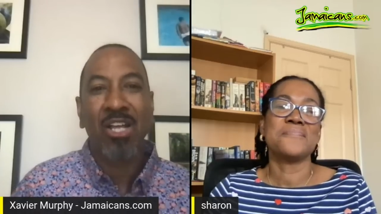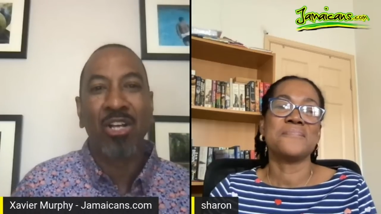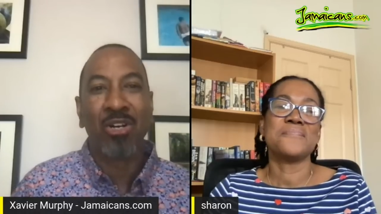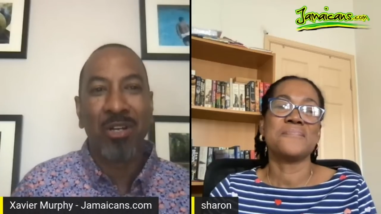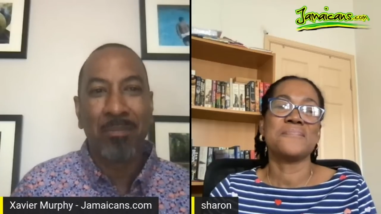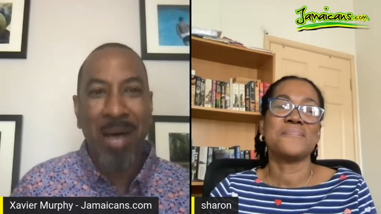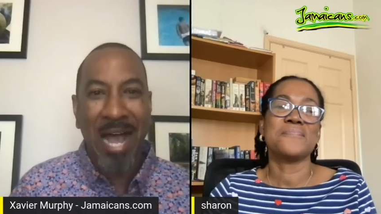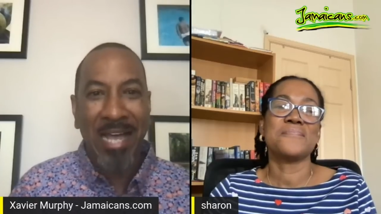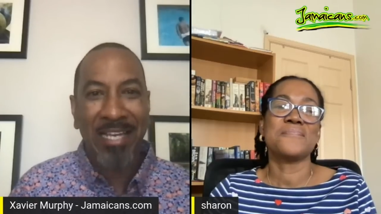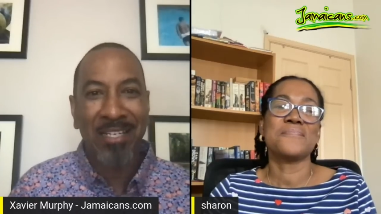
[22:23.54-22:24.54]

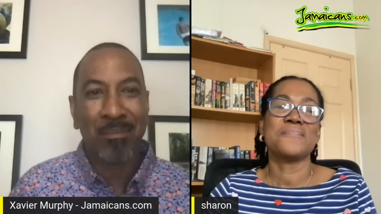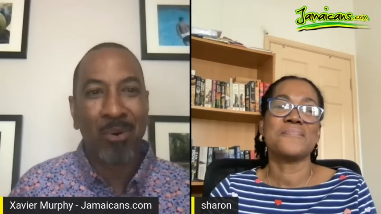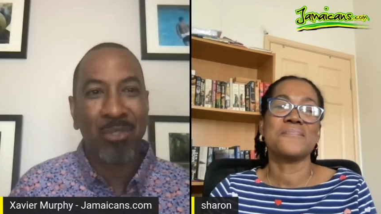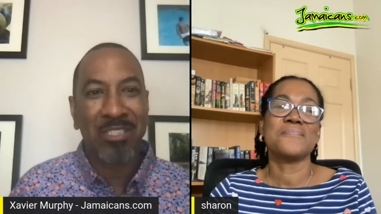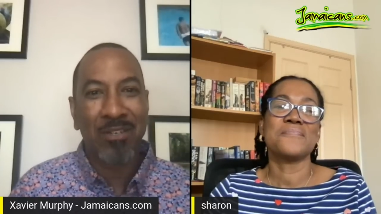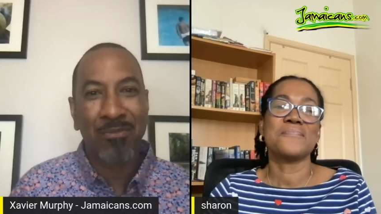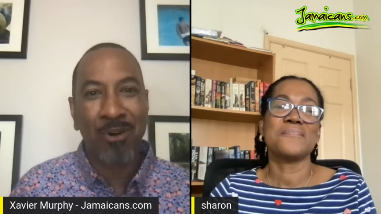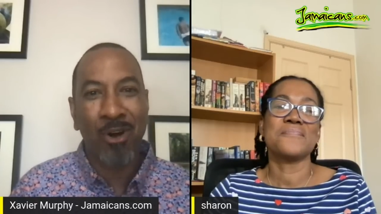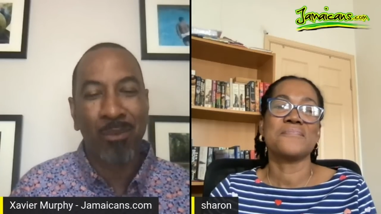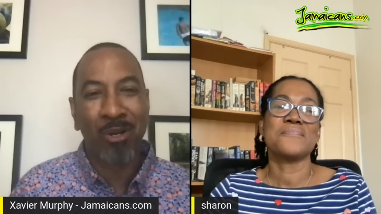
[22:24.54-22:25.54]
Speaker 1: goodbye in the most
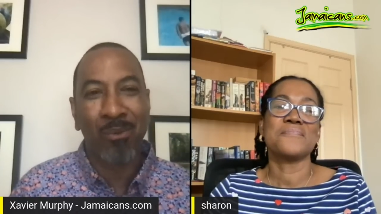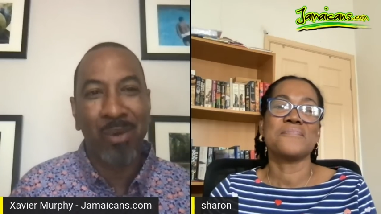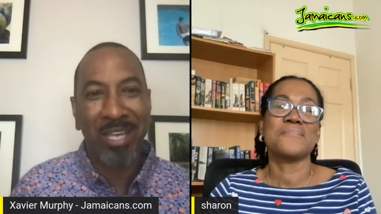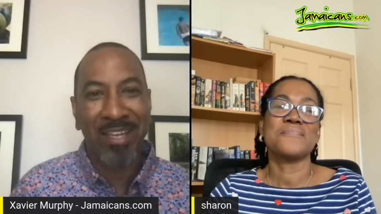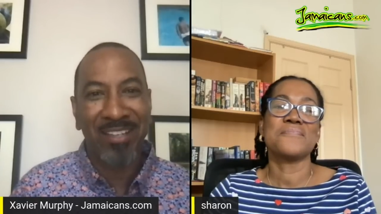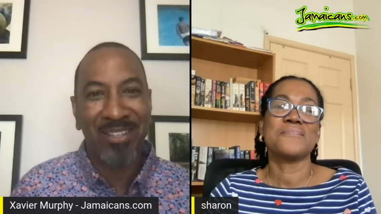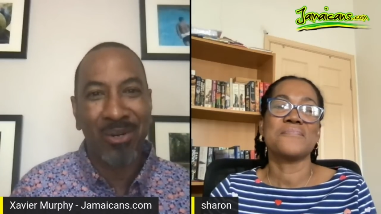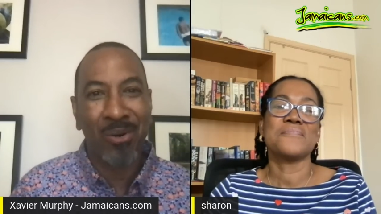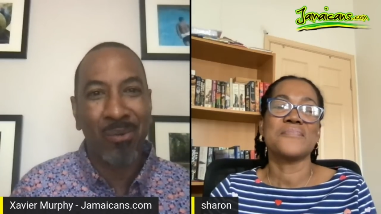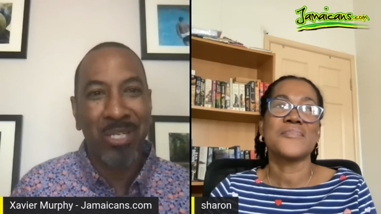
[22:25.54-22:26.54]
informal way? You
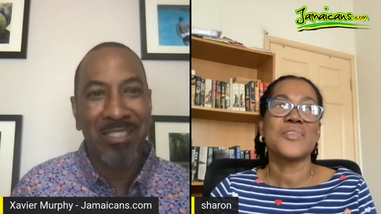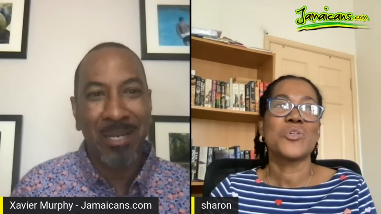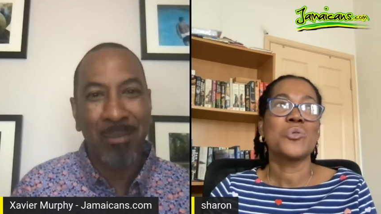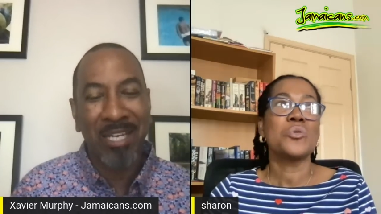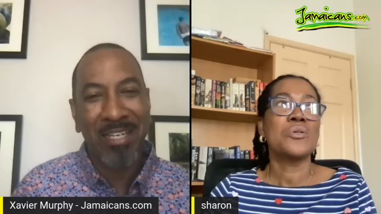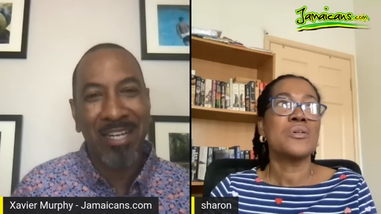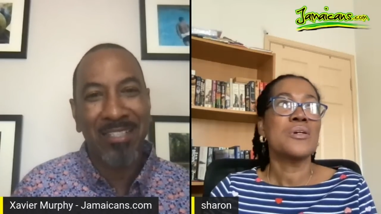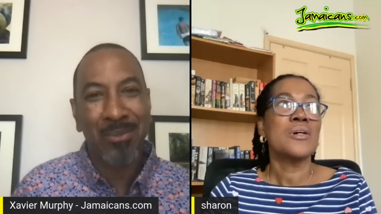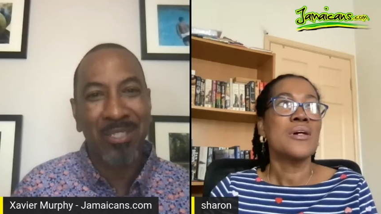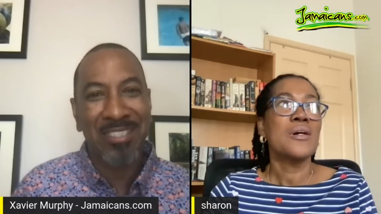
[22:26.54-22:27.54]
know, we
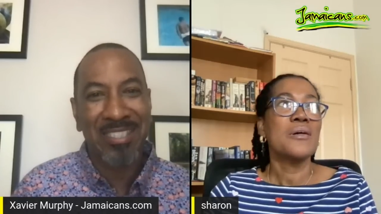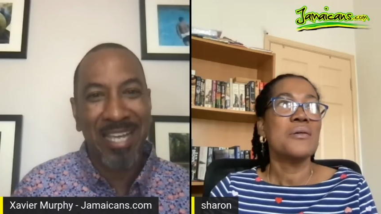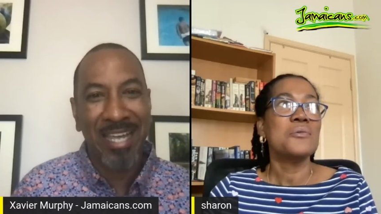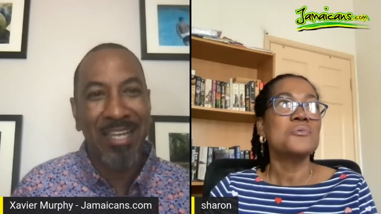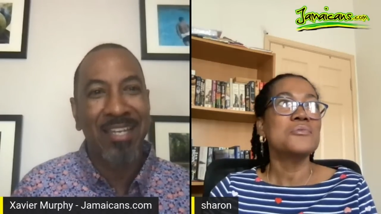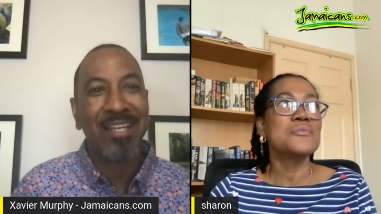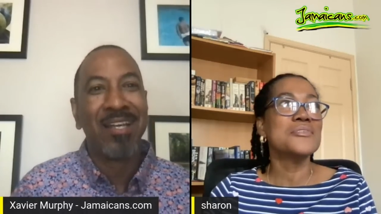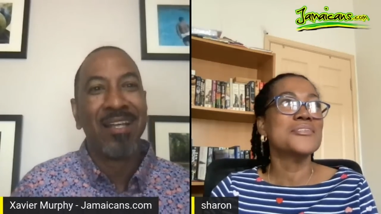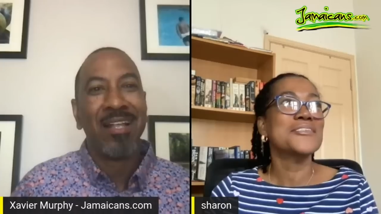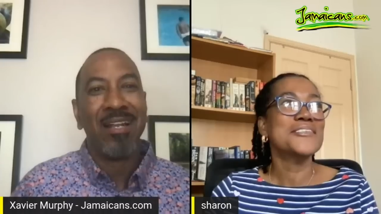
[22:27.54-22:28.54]
Jamaicans will say,
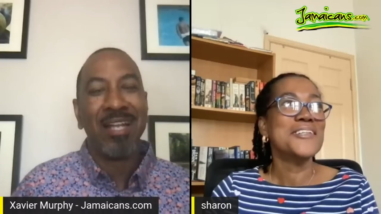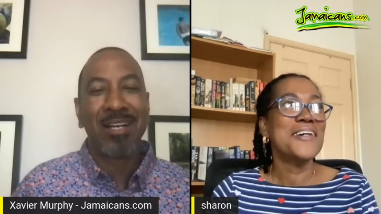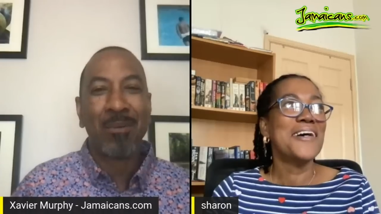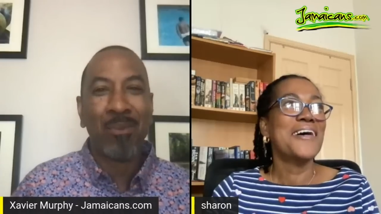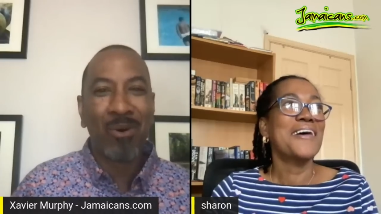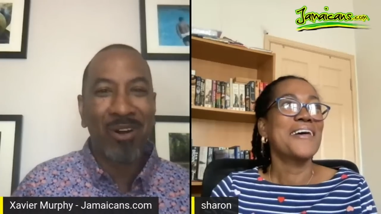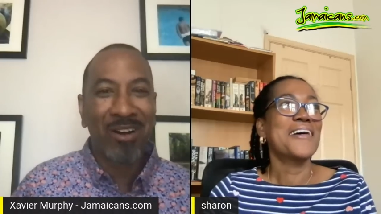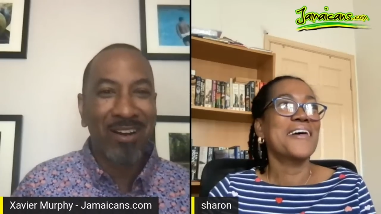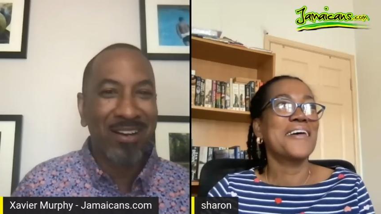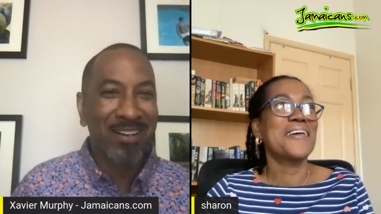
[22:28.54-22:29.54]
"Little
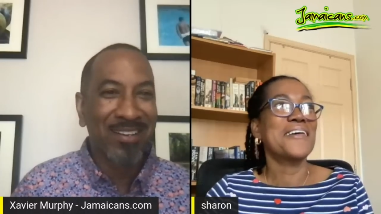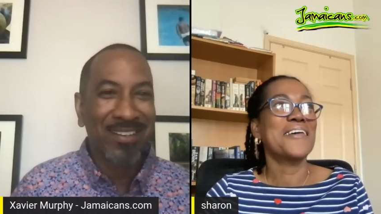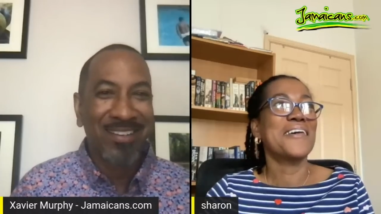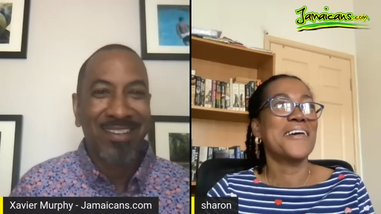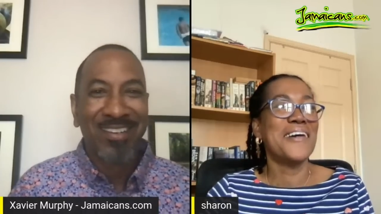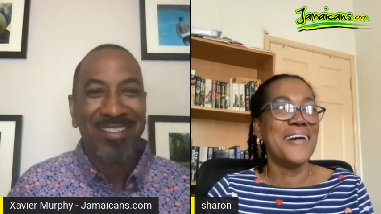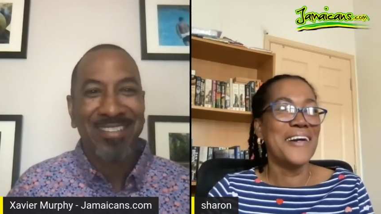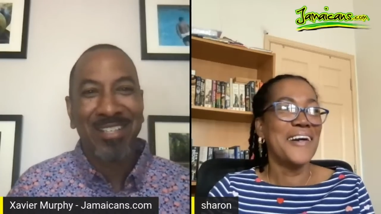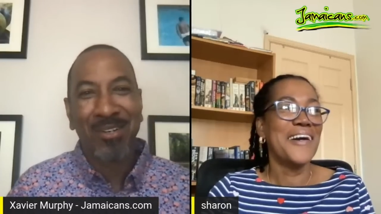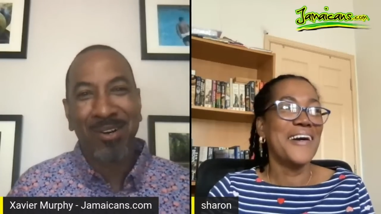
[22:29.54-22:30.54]
more,"
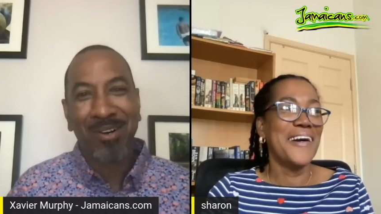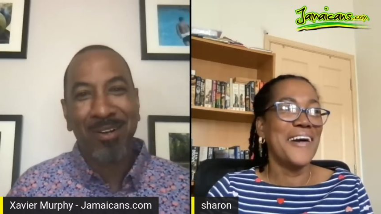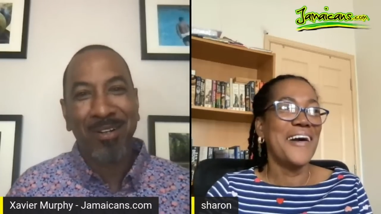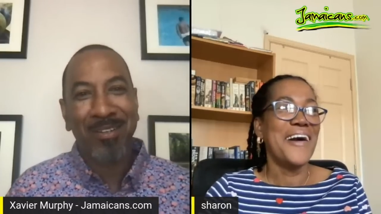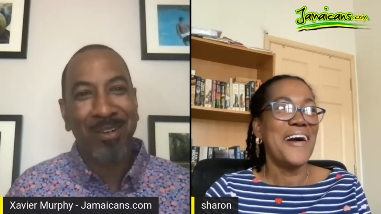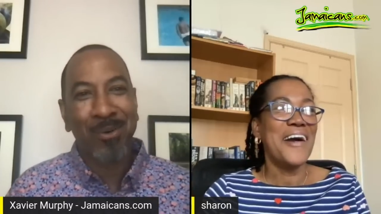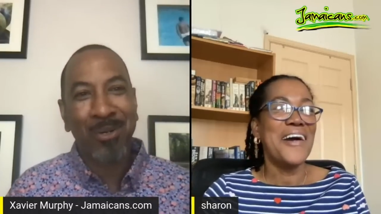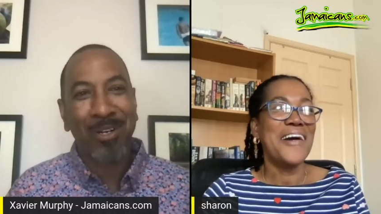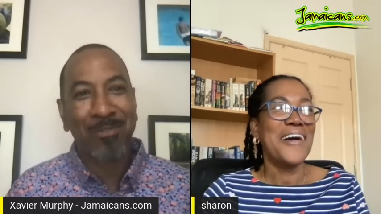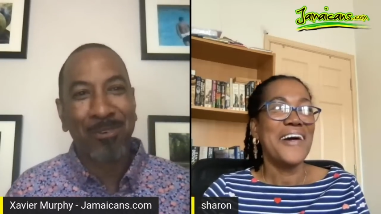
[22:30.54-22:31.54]
you know, all
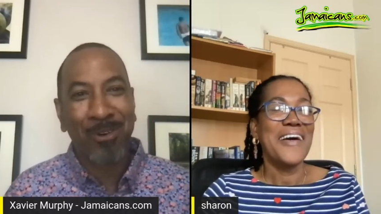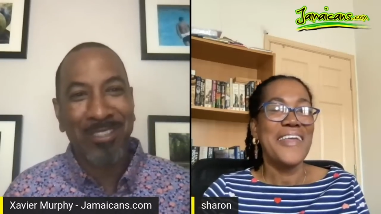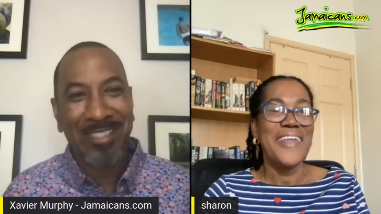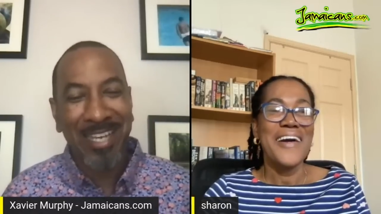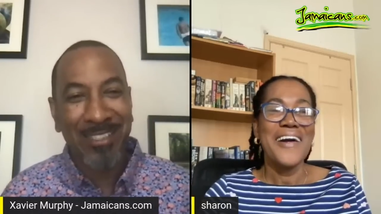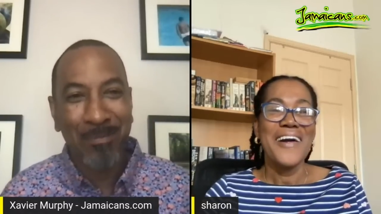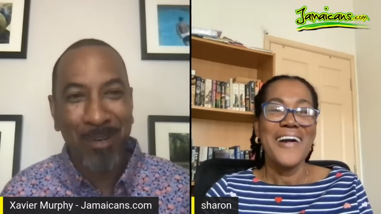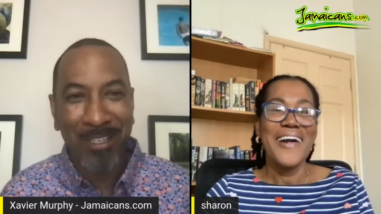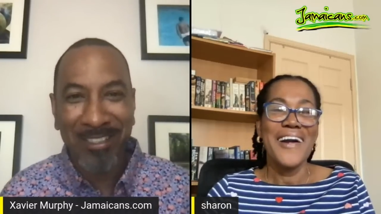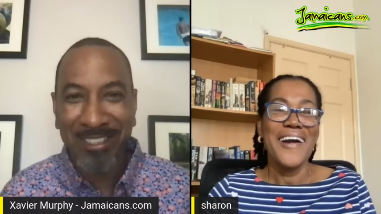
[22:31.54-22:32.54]
the folks catch up
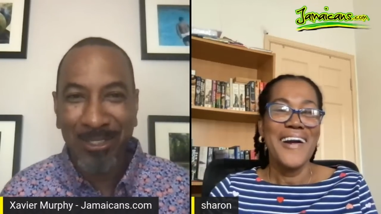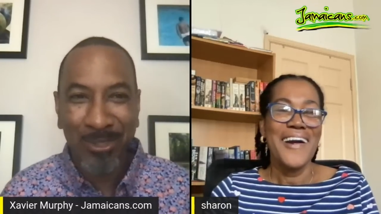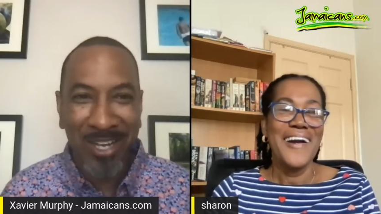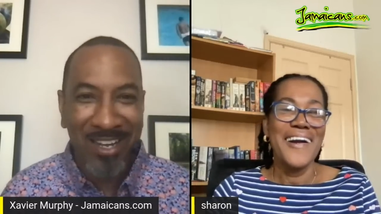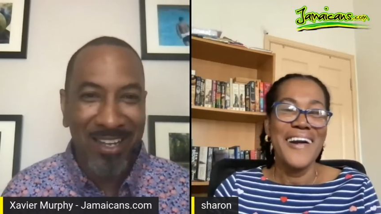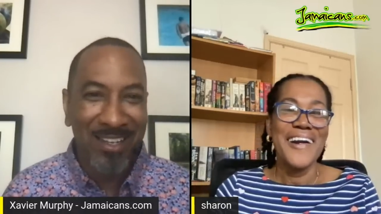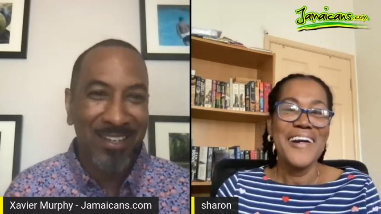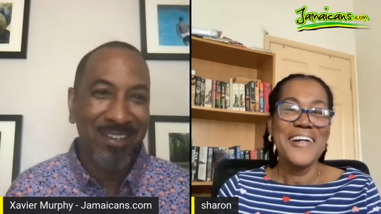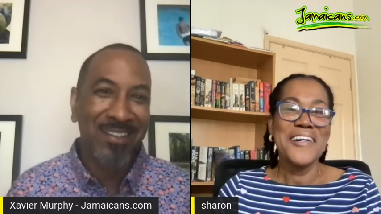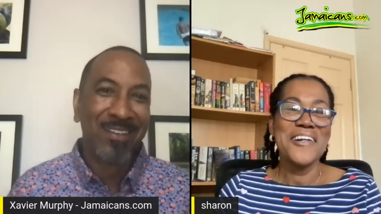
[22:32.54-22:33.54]
on the
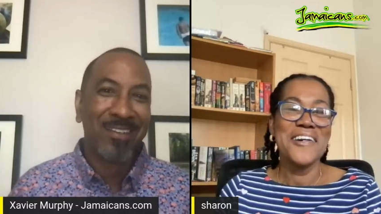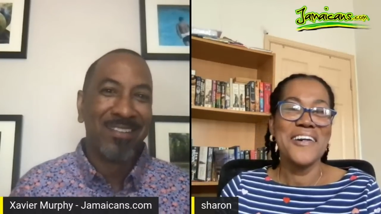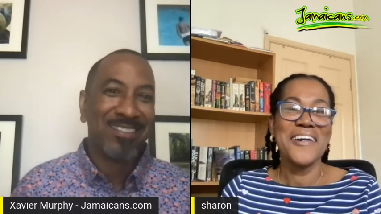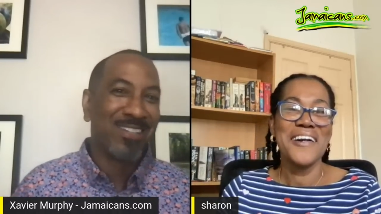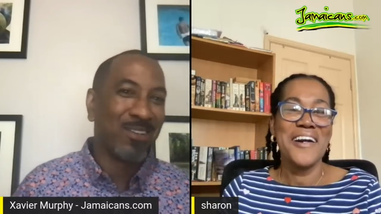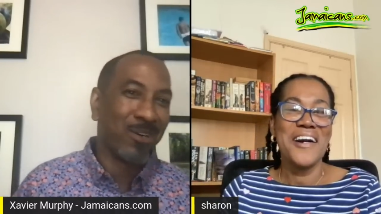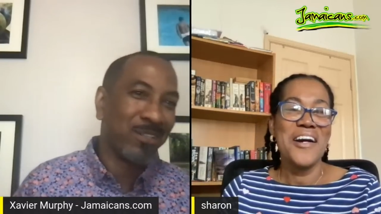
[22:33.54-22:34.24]
strong. You know,